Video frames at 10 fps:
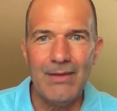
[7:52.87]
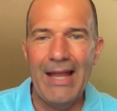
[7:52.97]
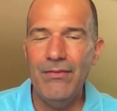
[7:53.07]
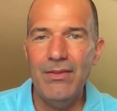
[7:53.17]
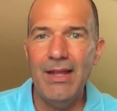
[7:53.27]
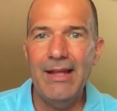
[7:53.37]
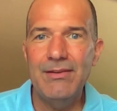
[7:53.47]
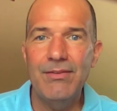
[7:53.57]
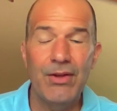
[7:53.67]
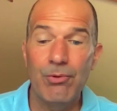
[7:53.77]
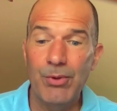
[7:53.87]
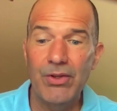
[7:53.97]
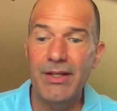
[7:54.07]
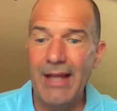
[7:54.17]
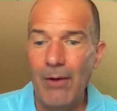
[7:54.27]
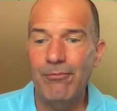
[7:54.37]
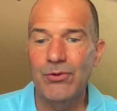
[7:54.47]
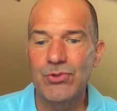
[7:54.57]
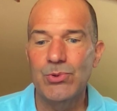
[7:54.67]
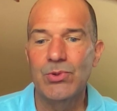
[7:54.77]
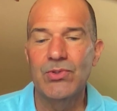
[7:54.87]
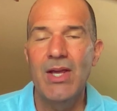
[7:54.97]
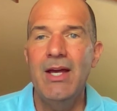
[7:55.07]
And they're really helpful tools.